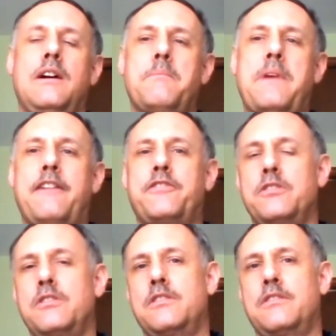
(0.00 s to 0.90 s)

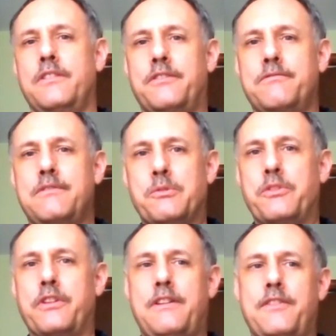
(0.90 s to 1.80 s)
after there was
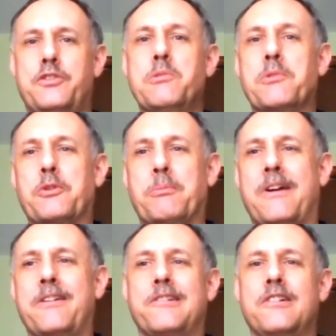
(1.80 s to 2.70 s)
a kind of a super
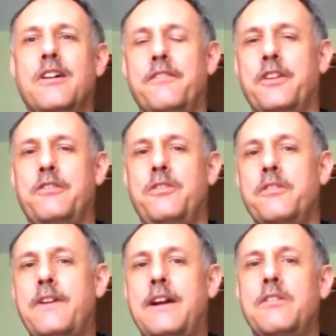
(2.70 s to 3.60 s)
spreader of the
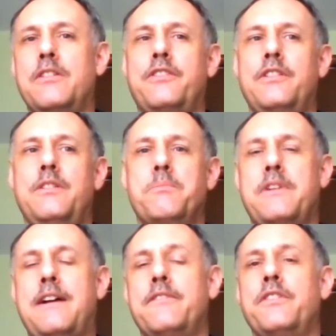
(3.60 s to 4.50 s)
coronavirus in the
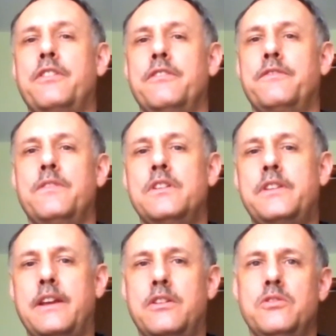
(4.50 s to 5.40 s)
province of
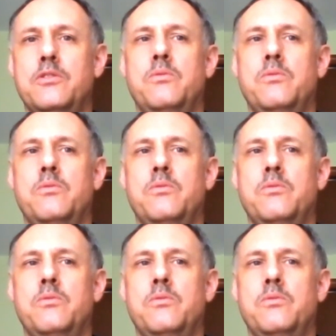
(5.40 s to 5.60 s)
Daegu,